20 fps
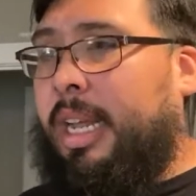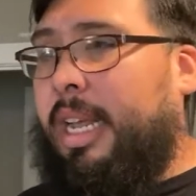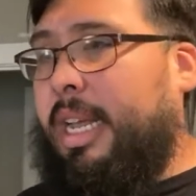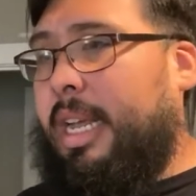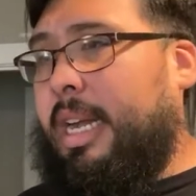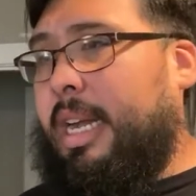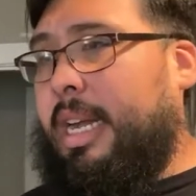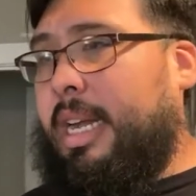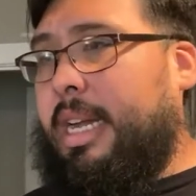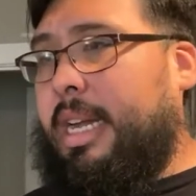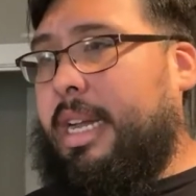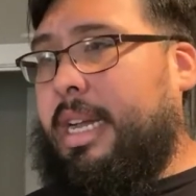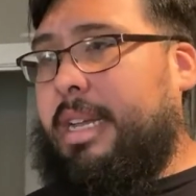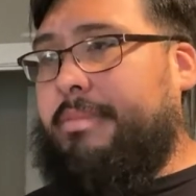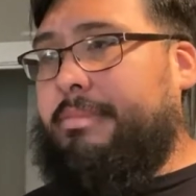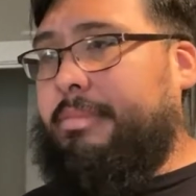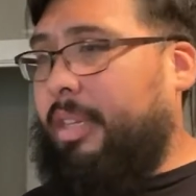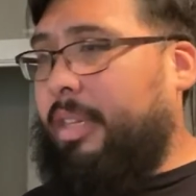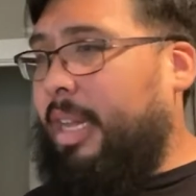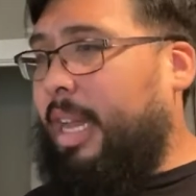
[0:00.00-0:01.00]

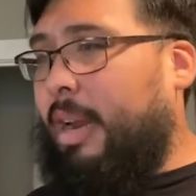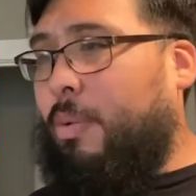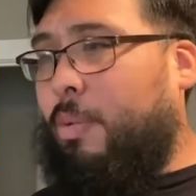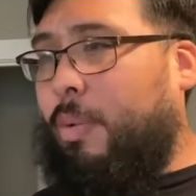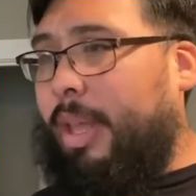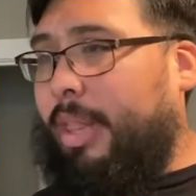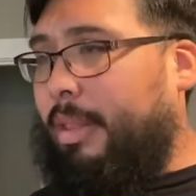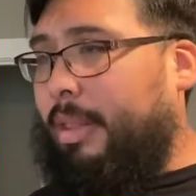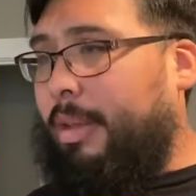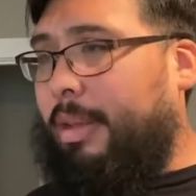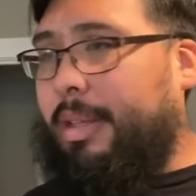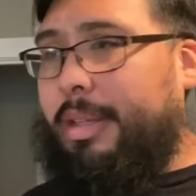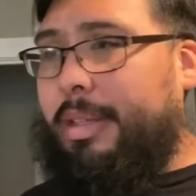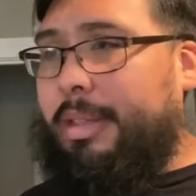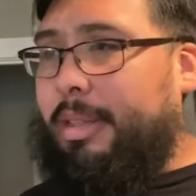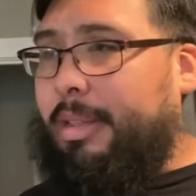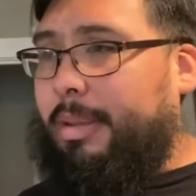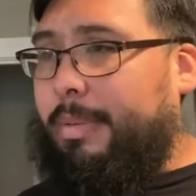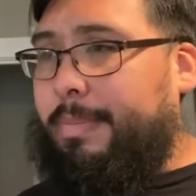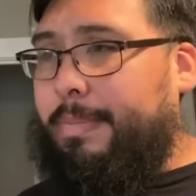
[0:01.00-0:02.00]
You gotta wet
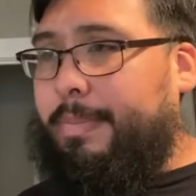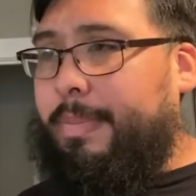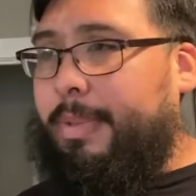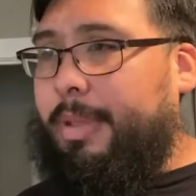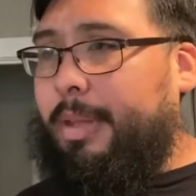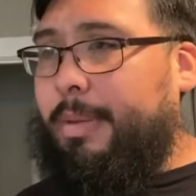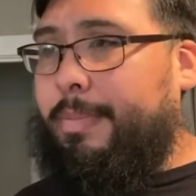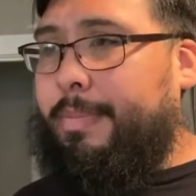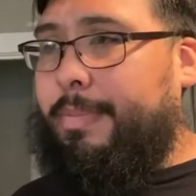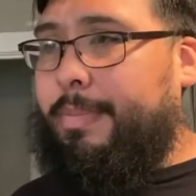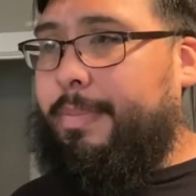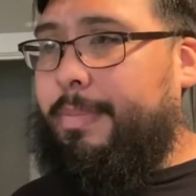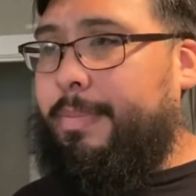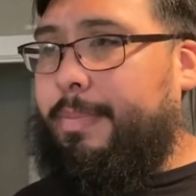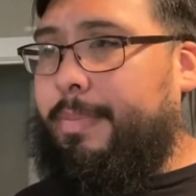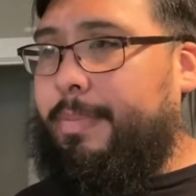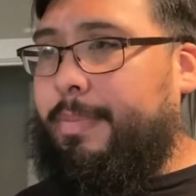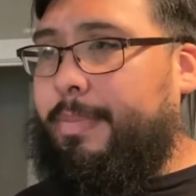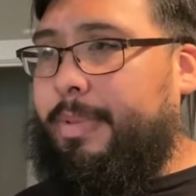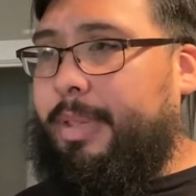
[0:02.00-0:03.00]

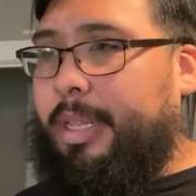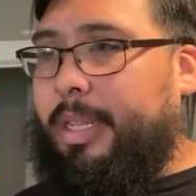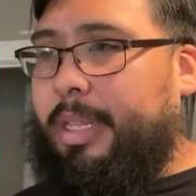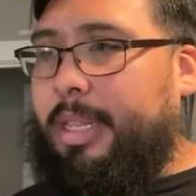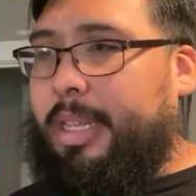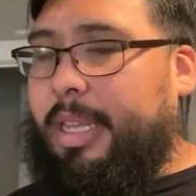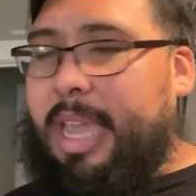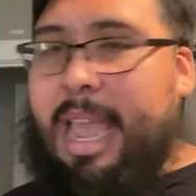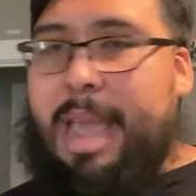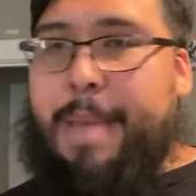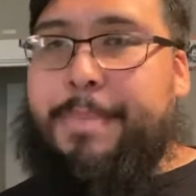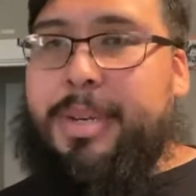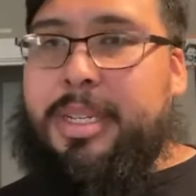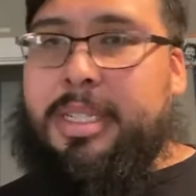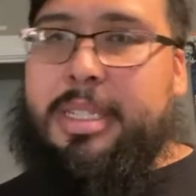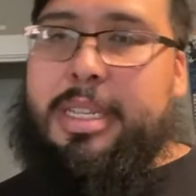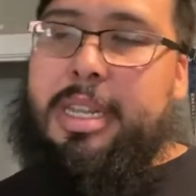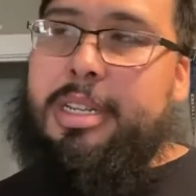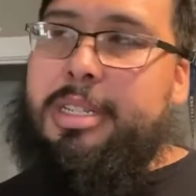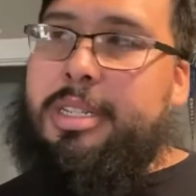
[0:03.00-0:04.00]
the capping
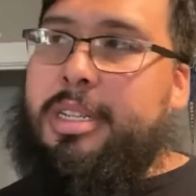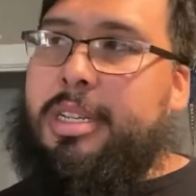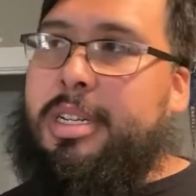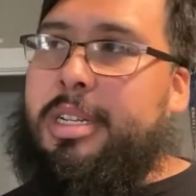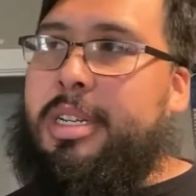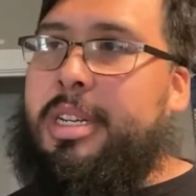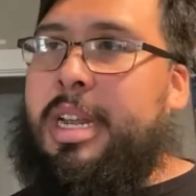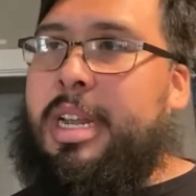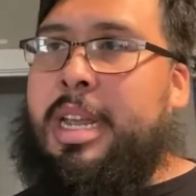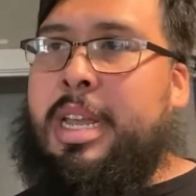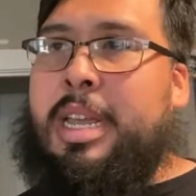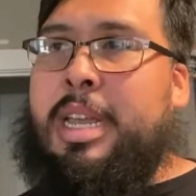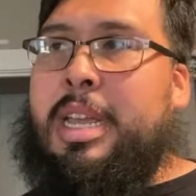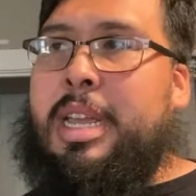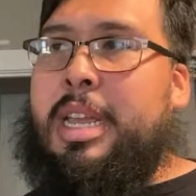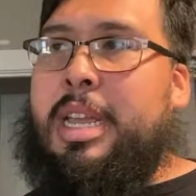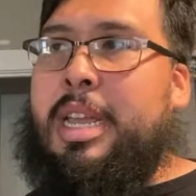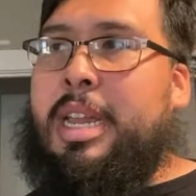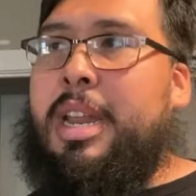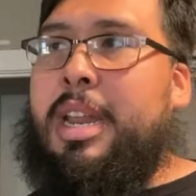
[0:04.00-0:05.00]
station,
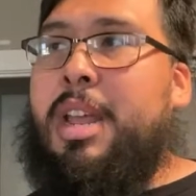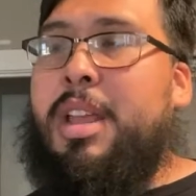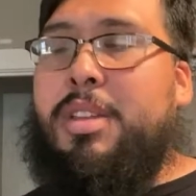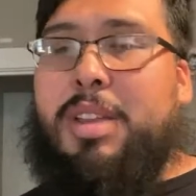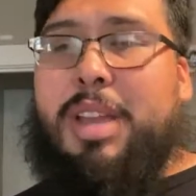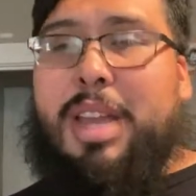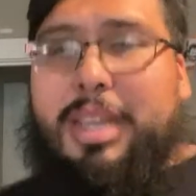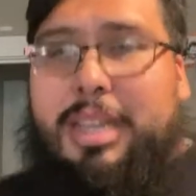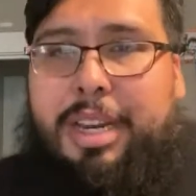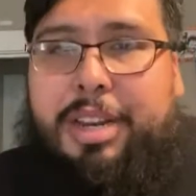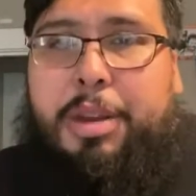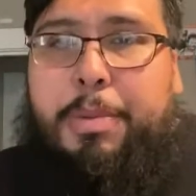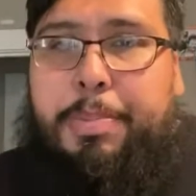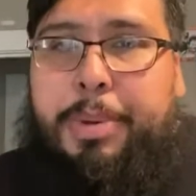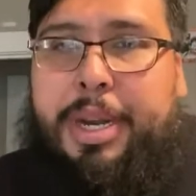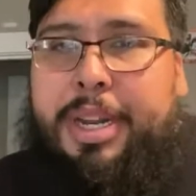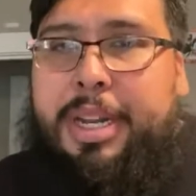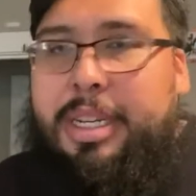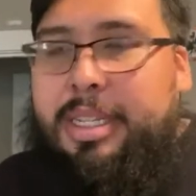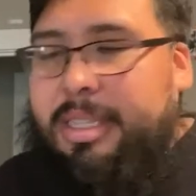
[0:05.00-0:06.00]
and you gotta clean your
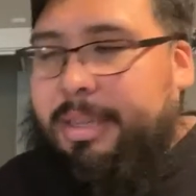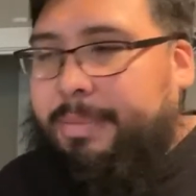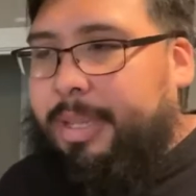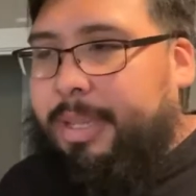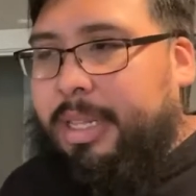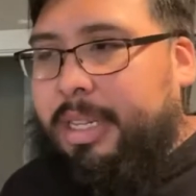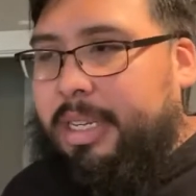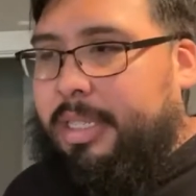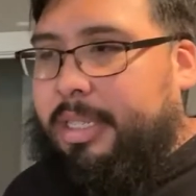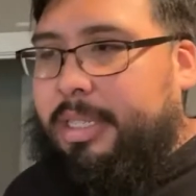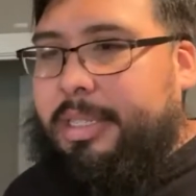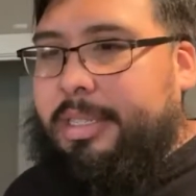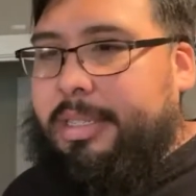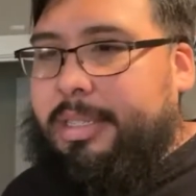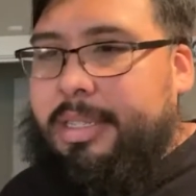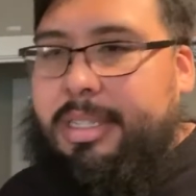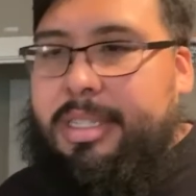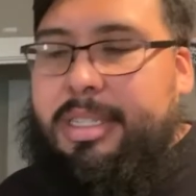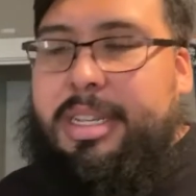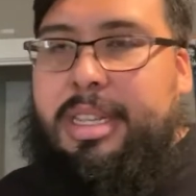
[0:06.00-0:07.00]
print heads. I mean,
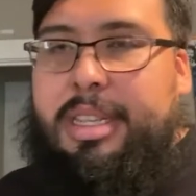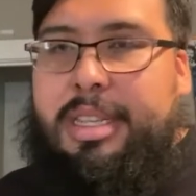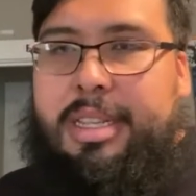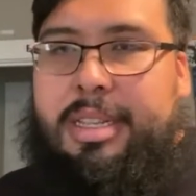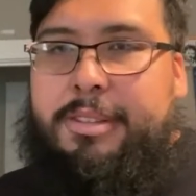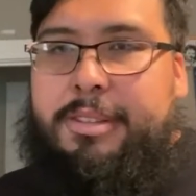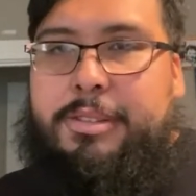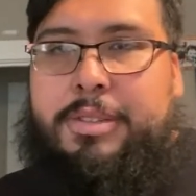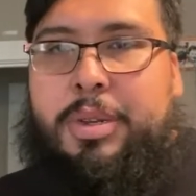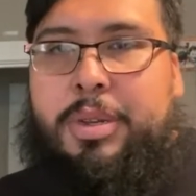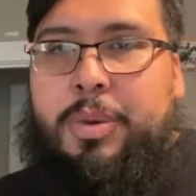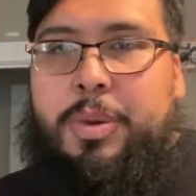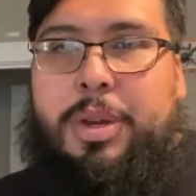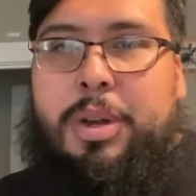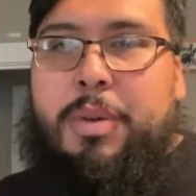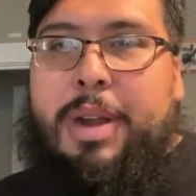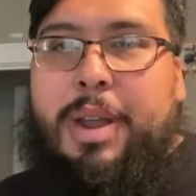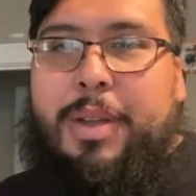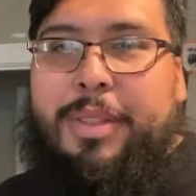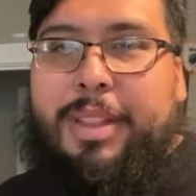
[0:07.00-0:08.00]
there's nothing to it
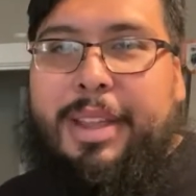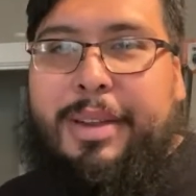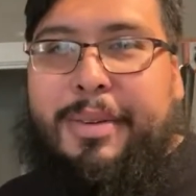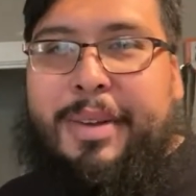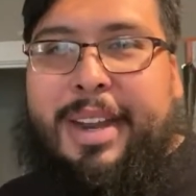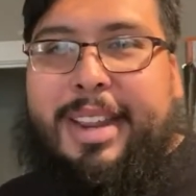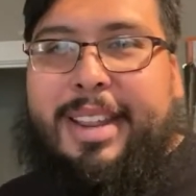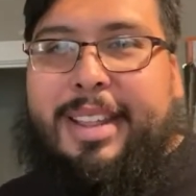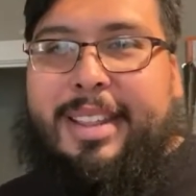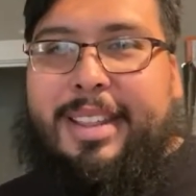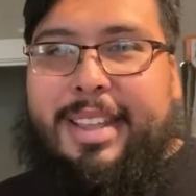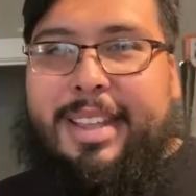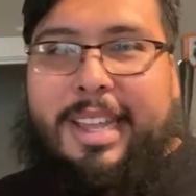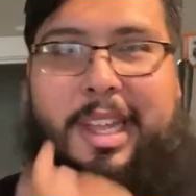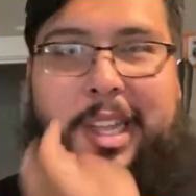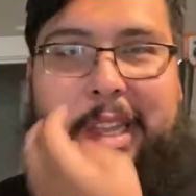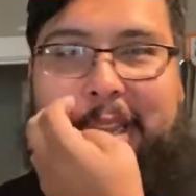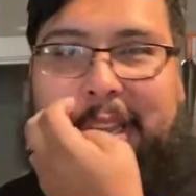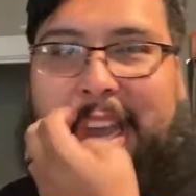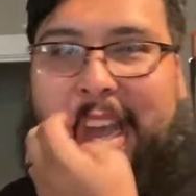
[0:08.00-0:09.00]
around that, right?
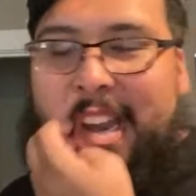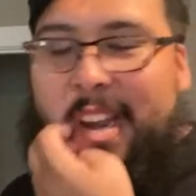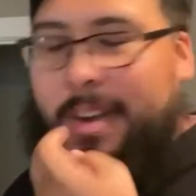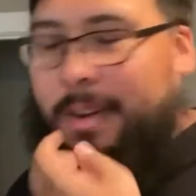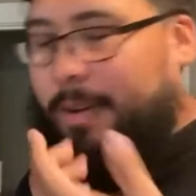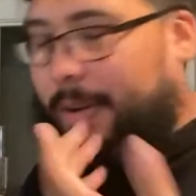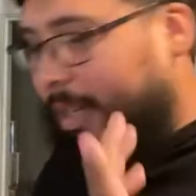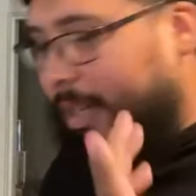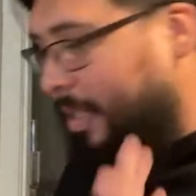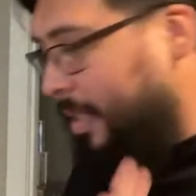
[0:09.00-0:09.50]
You gotta do it.